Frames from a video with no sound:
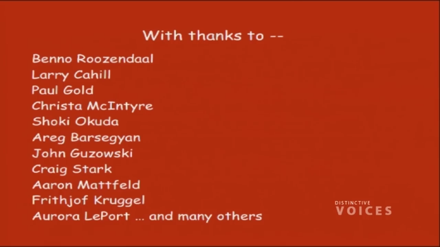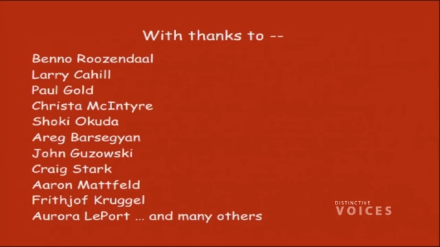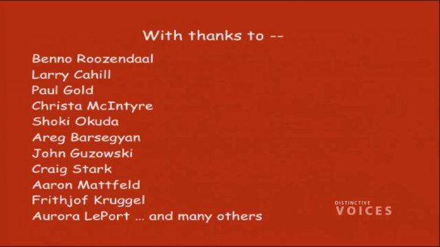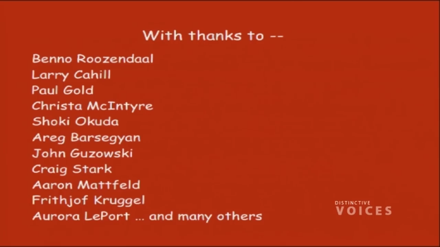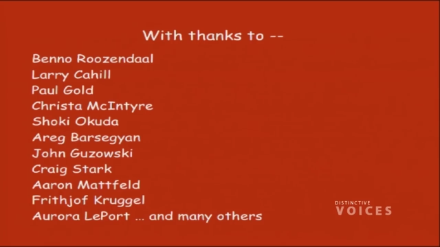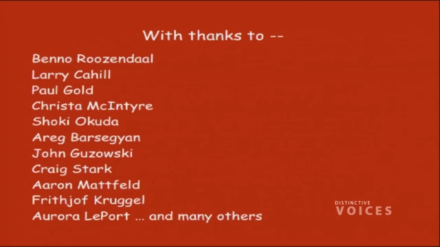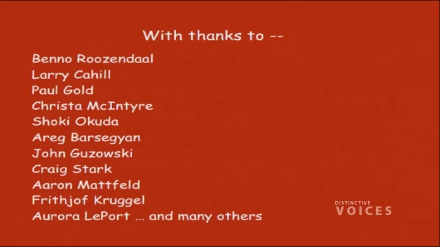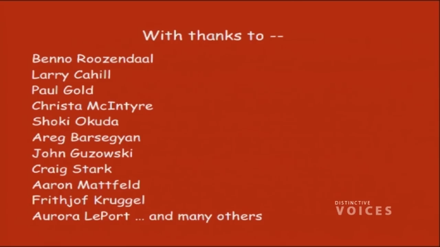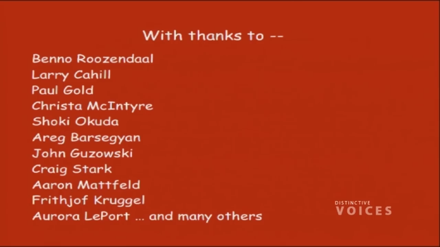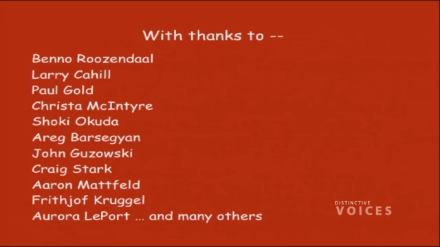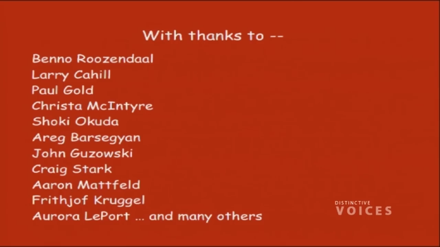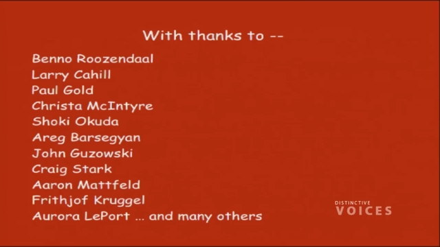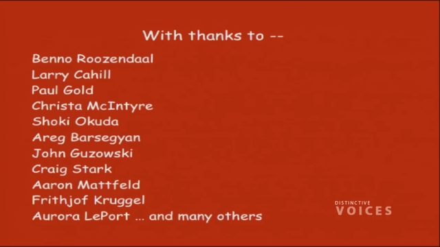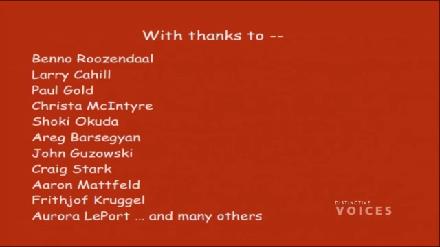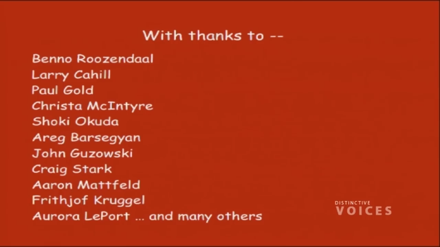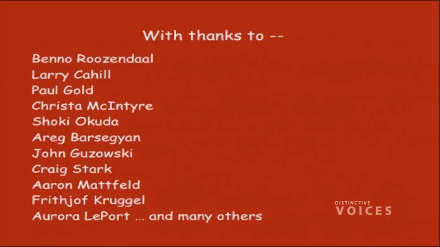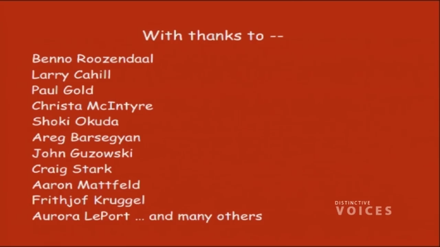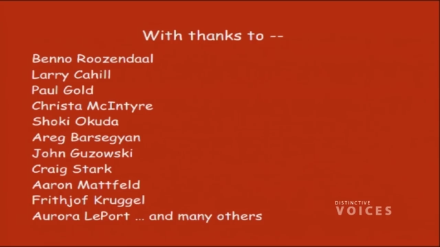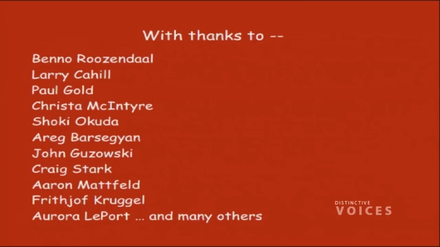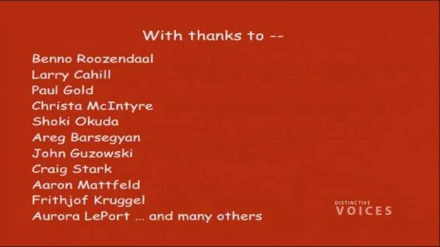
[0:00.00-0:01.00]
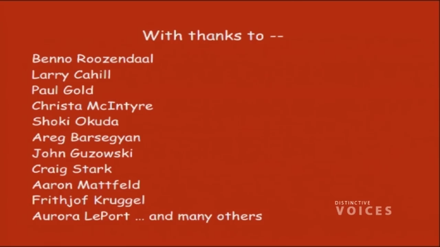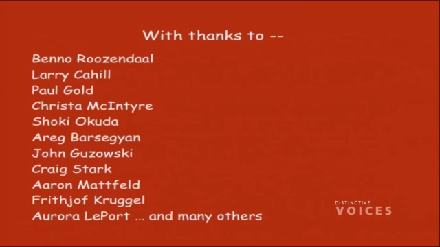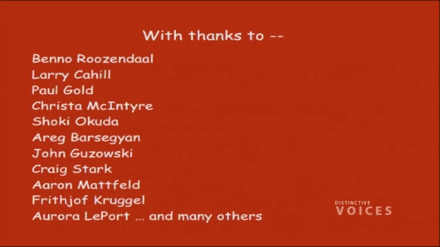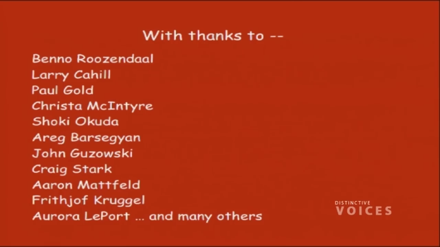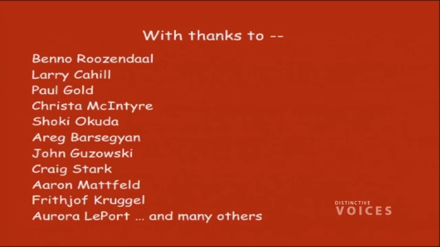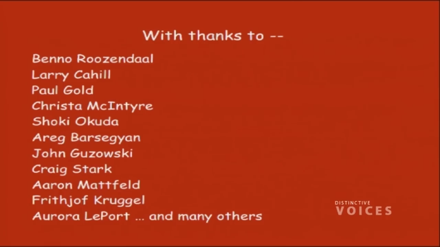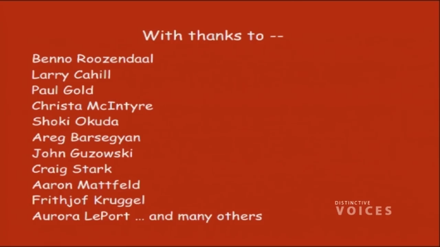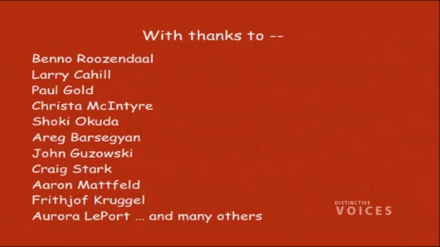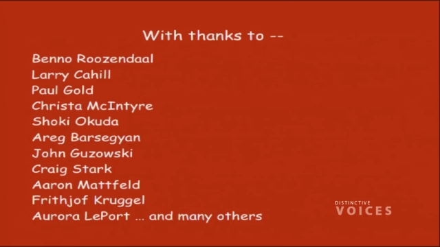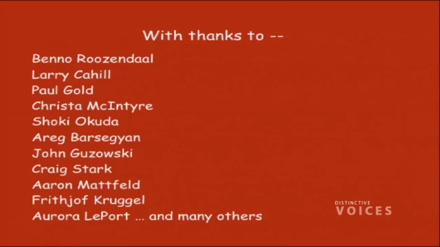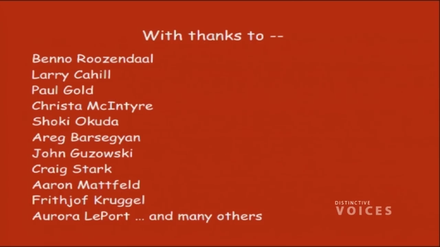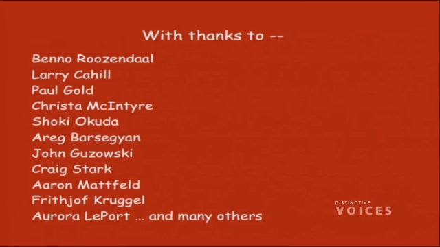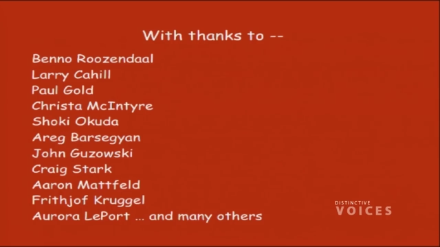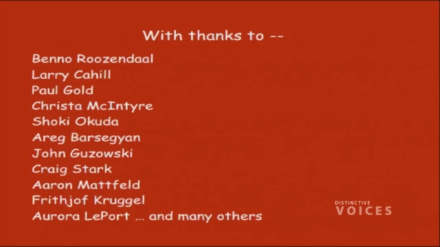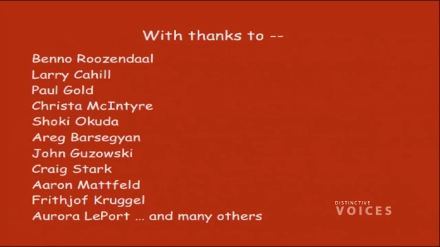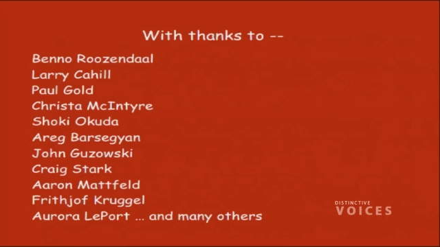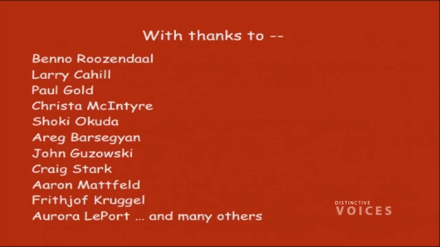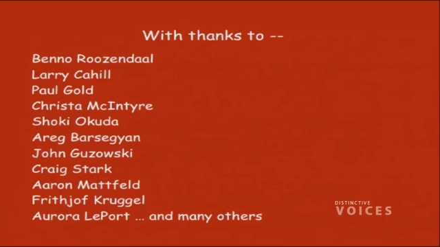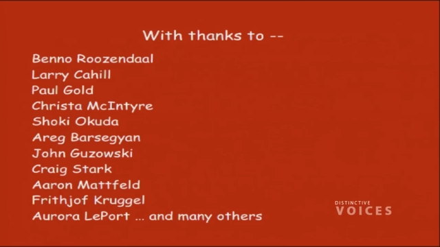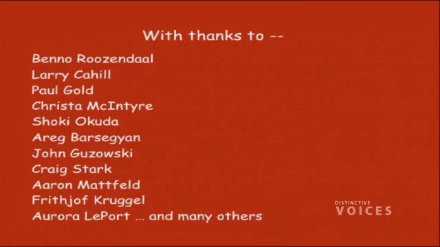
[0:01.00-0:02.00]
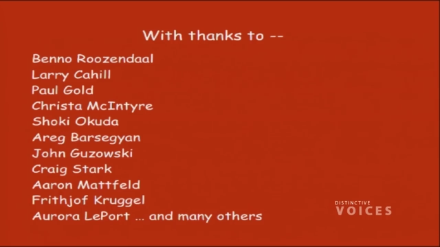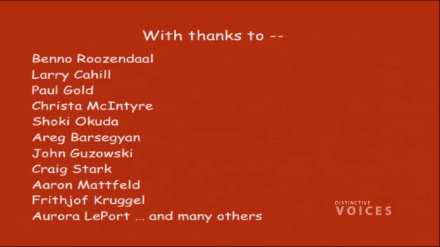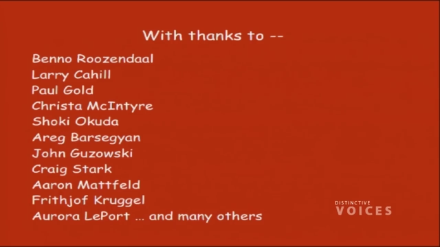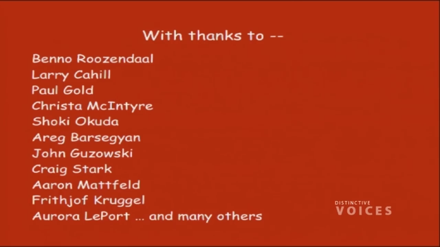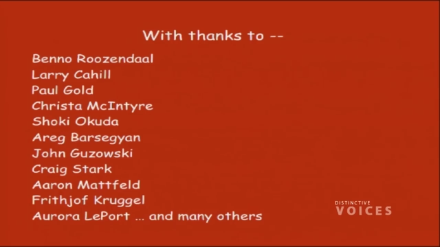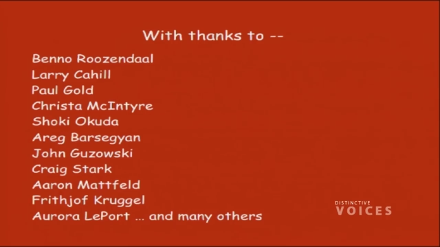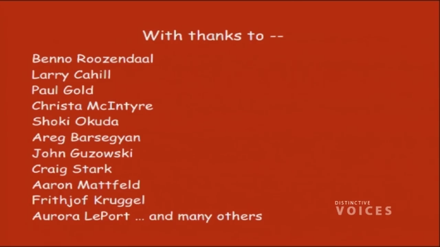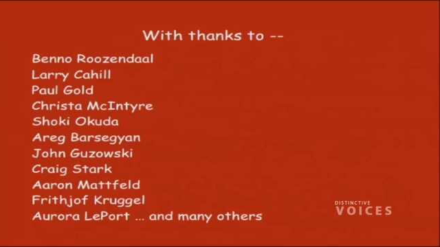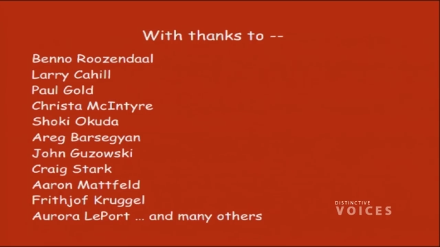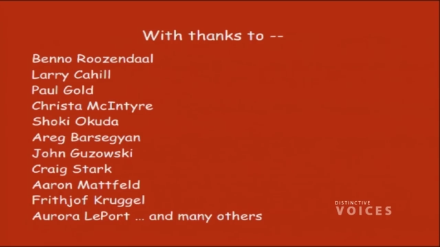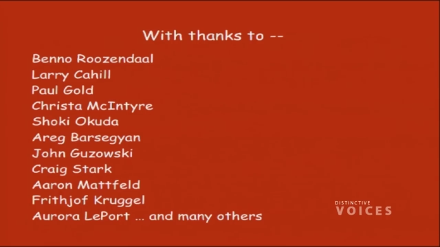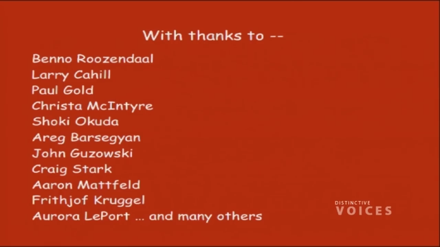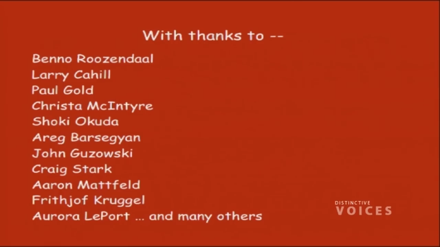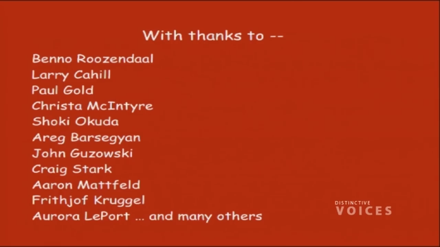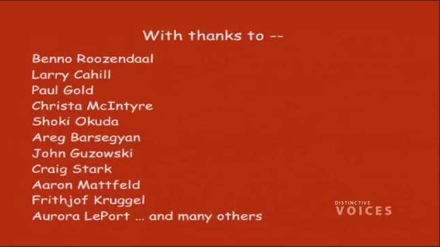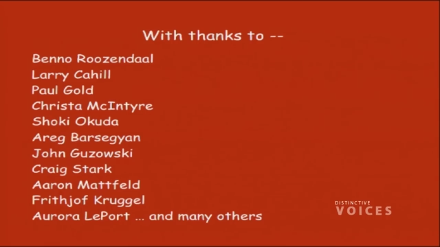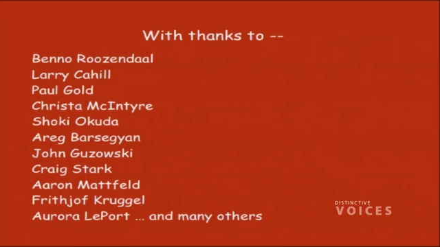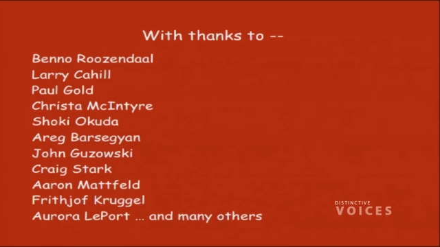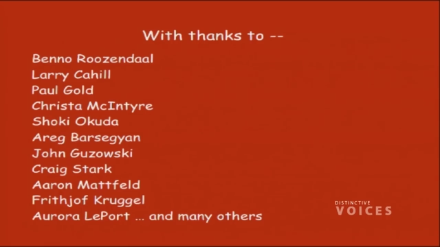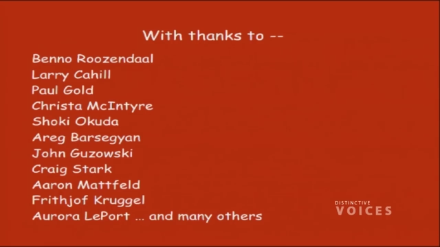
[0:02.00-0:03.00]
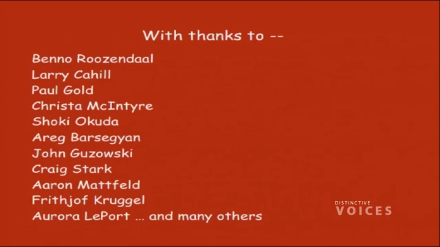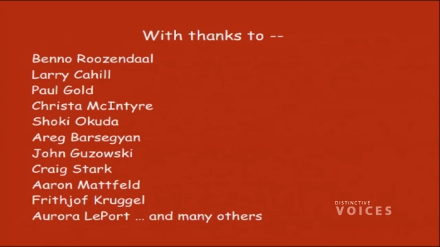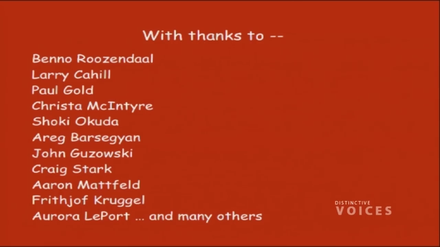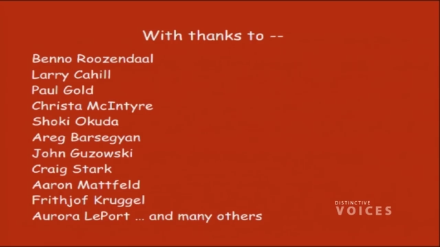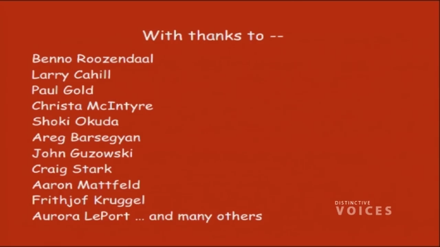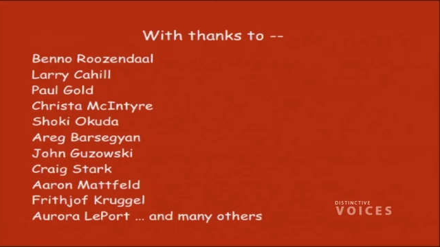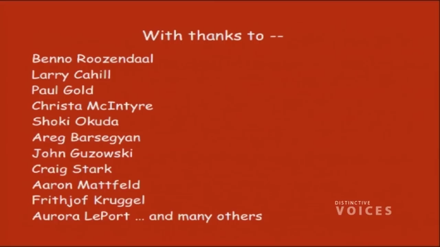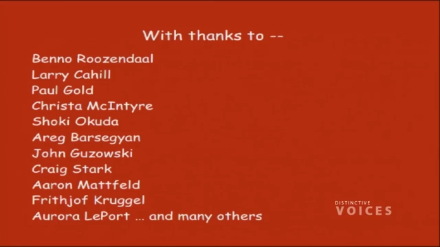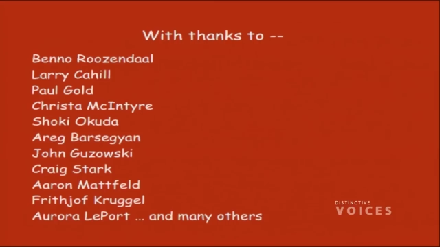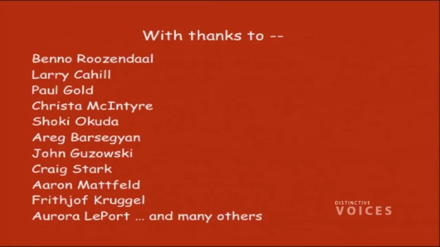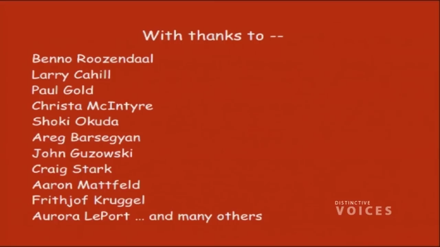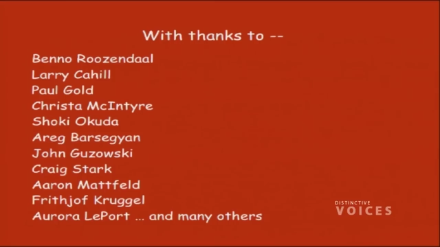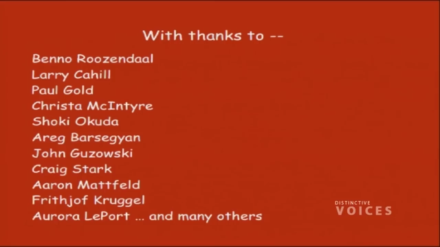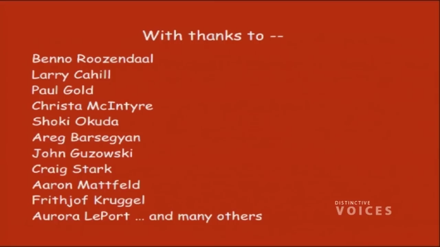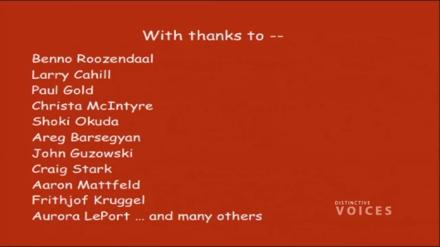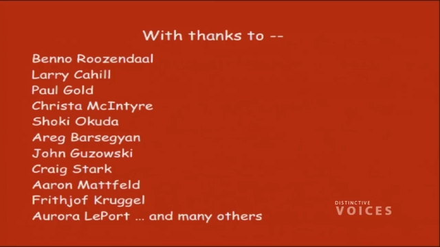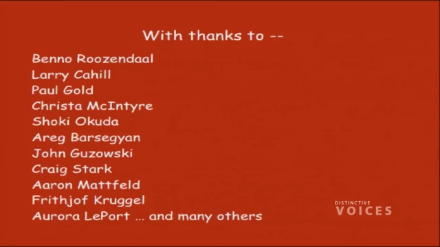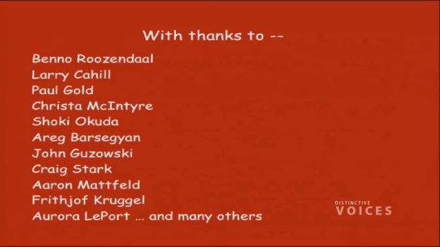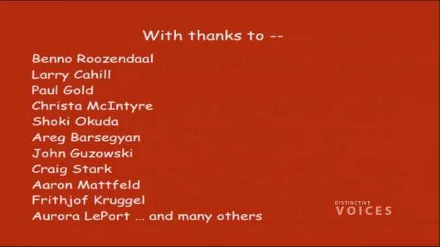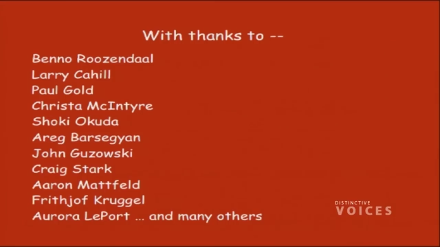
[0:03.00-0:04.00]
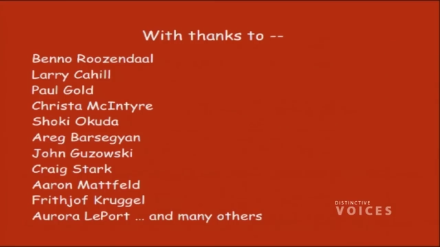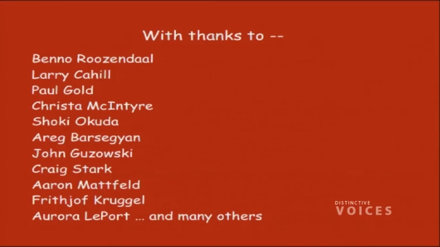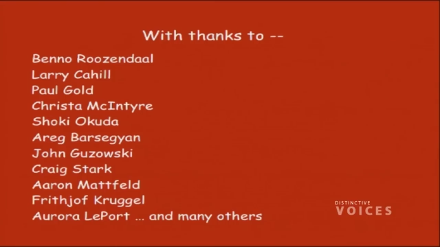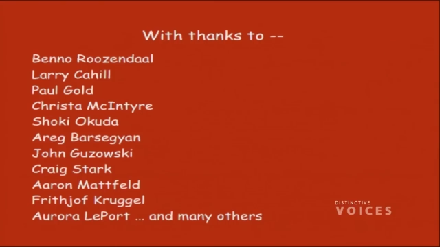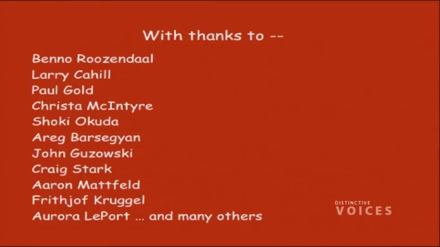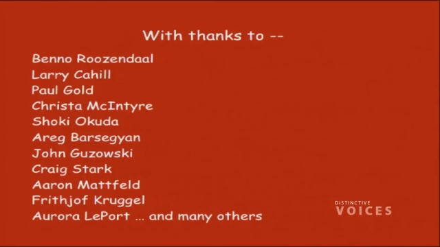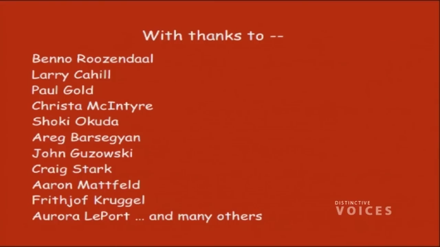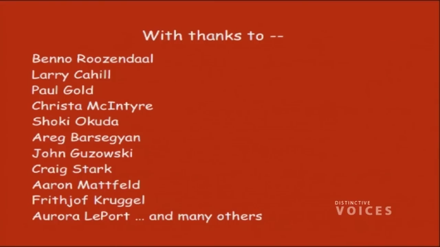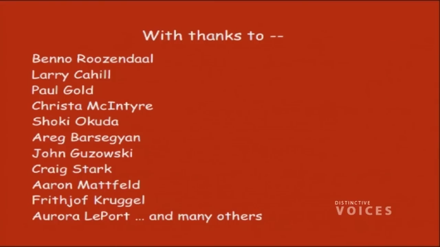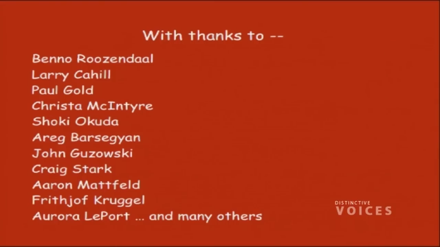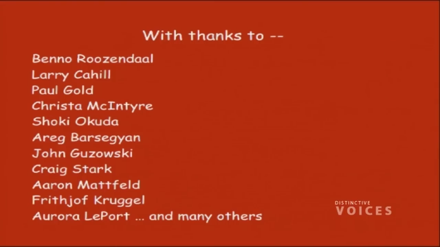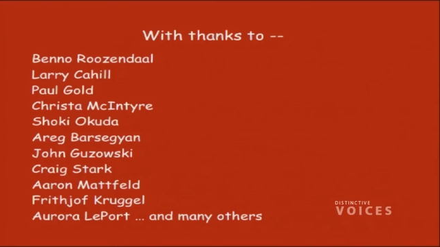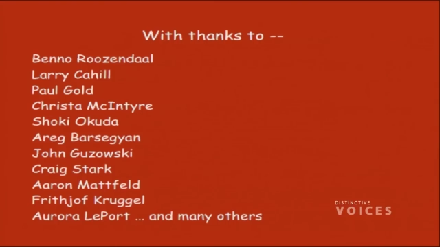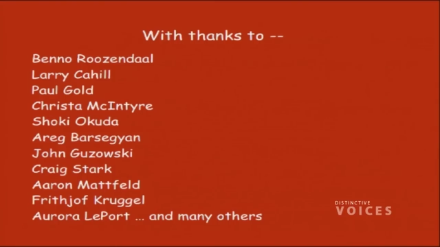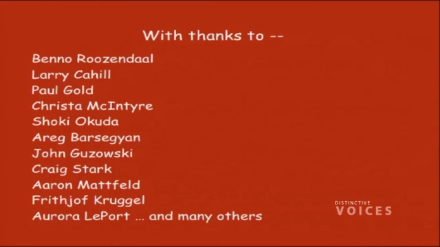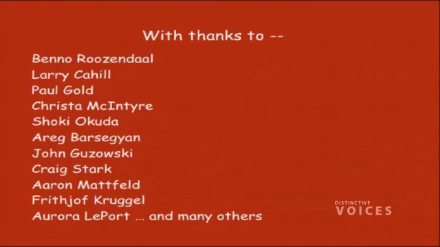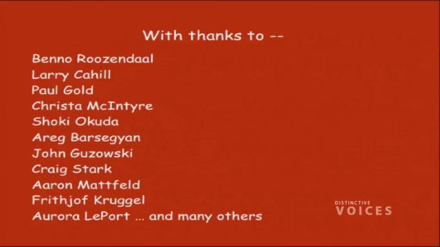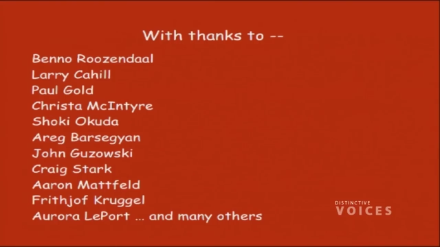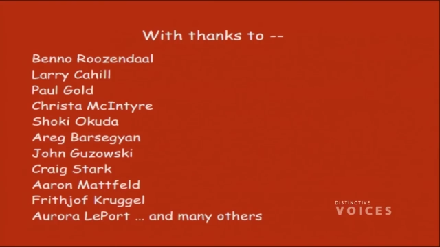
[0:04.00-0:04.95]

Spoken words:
[unreadable: no face in view]